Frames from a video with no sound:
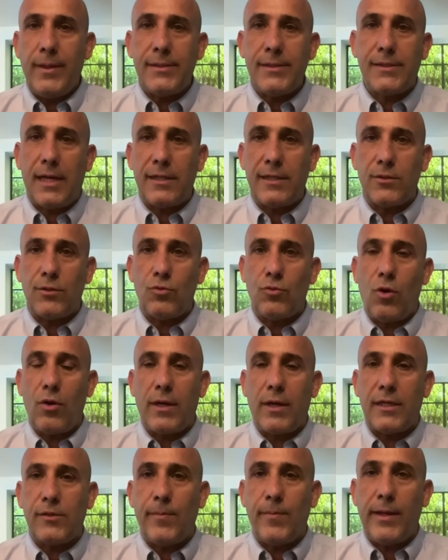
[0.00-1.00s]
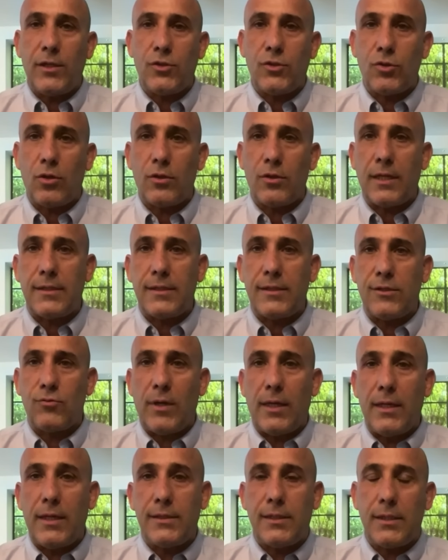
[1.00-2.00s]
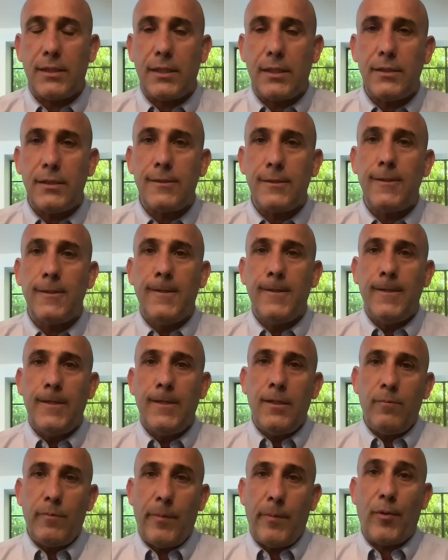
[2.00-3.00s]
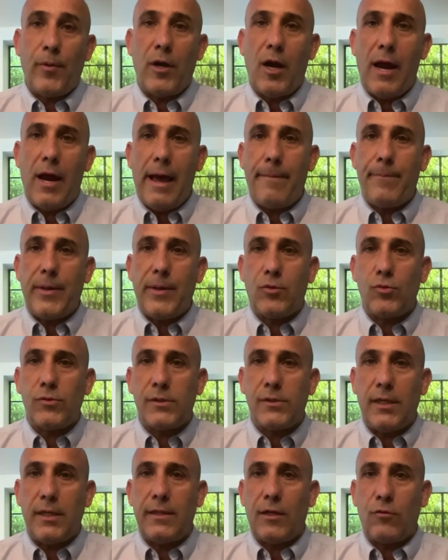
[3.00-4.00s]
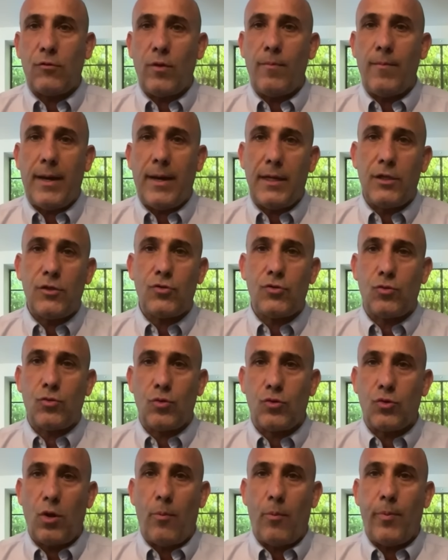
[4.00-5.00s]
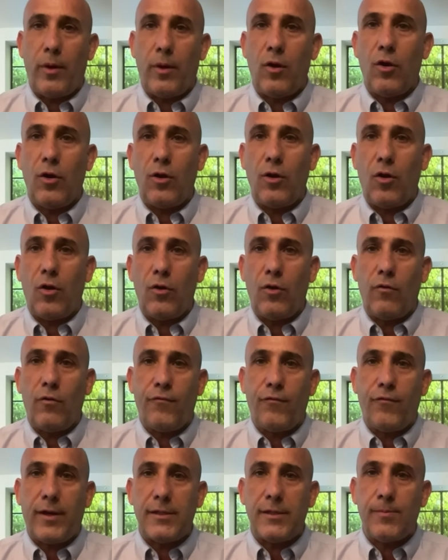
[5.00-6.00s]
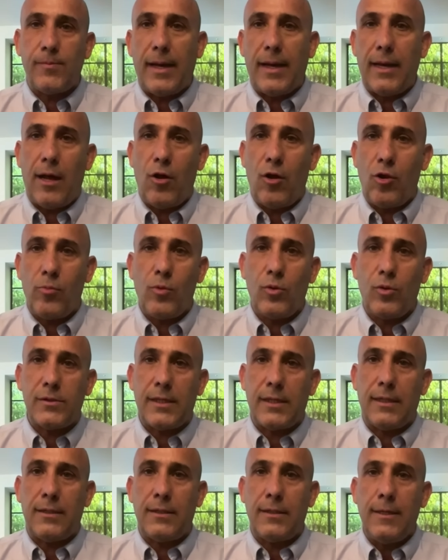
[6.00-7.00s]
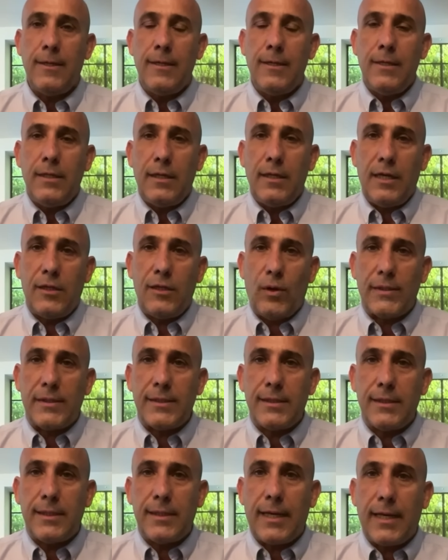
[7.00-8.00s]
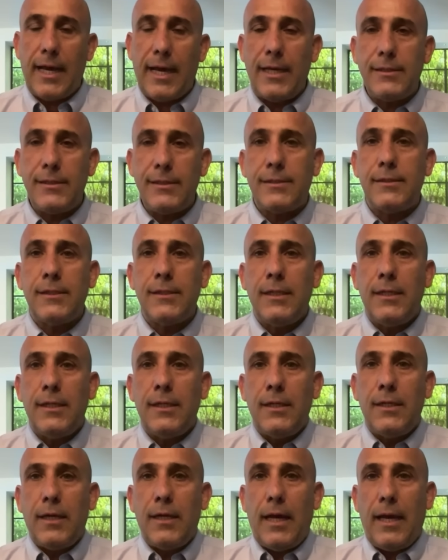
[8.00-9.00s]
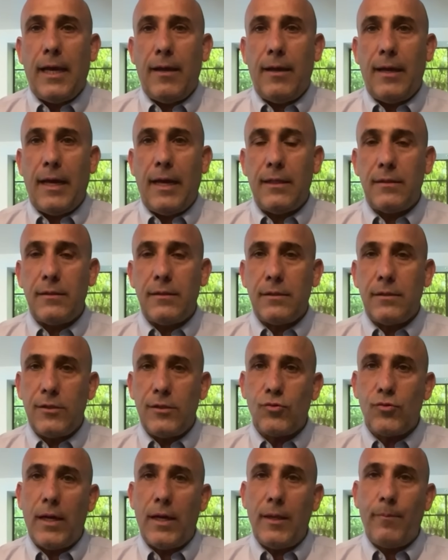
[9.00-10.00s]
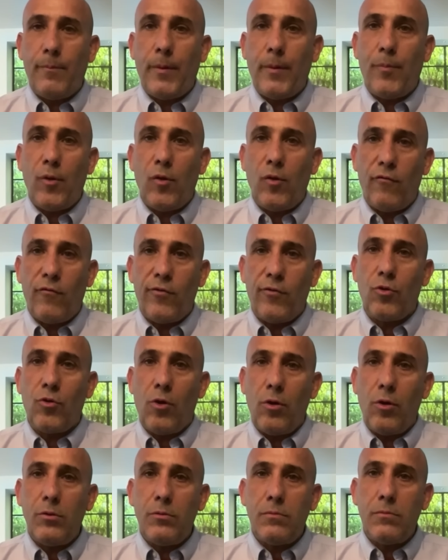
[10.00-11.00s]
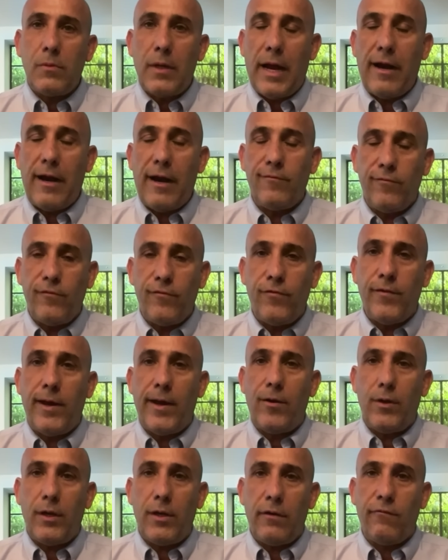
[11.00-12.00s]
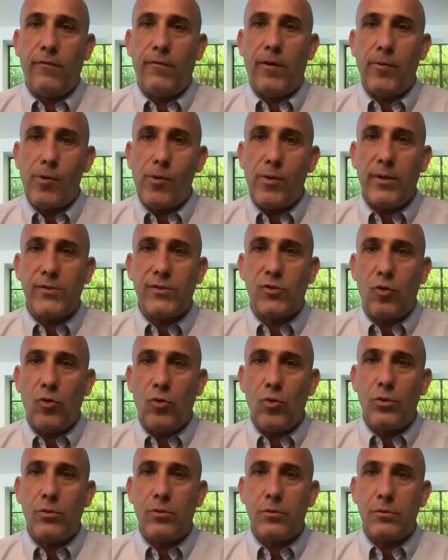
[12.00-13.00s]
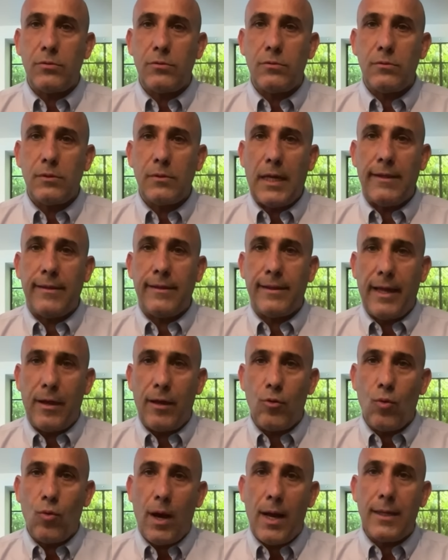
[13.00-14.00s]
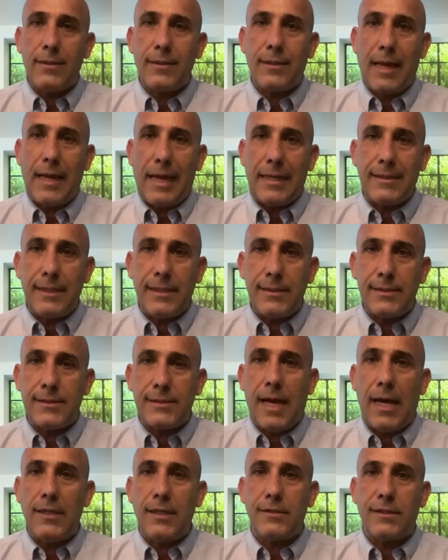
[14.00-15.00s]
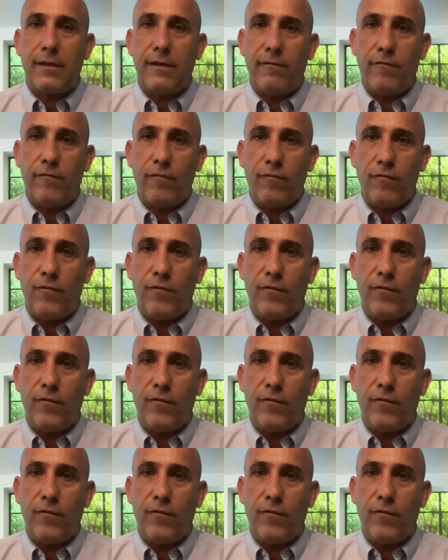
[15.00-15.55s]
missiles and rockets being shot at Israeli cities. People are happy to see that we managed to topple all of Hezbollah almost, and it wasn't the case. And Israeli people overall are very, very resolute, and they want a decisive